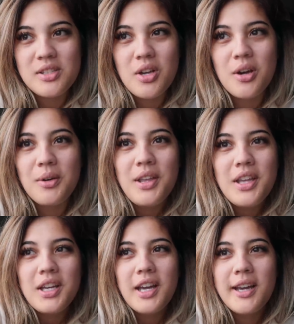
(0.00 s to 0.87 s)
So
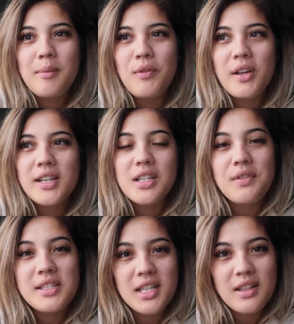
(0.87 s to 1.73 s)
um, if you guys
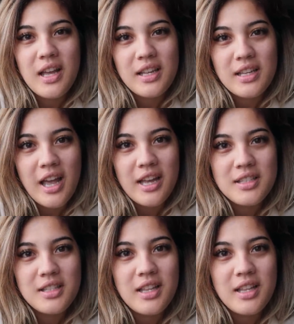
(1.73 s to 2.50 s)
haven't seen that yet,